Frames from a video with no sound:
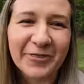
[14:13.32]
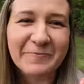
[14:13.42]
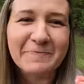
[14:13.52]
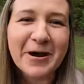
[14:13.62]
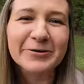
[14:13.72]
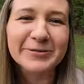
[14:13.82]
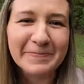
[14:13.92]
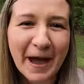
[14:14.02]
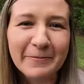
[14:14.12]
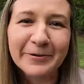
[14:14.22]
For the
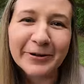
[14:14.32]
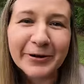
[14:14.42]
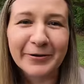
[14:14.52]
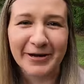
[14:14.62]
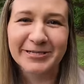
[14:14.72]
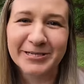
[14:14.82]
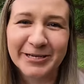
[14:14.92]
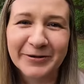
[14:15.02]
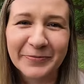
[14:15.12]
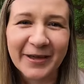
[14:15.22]
most popular
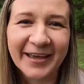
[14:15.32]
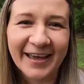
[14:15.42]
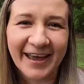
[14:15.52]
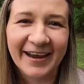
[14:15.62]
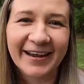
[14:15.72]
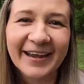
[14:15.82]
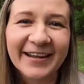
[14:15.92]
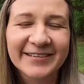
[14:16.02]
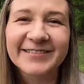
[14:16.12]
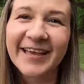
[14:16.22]
question we get,
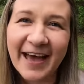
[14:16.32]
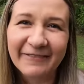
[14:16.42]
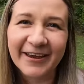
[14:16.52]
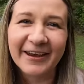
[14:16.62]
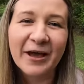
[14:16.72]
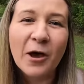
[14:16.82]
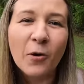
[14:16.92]
it is, Kevin,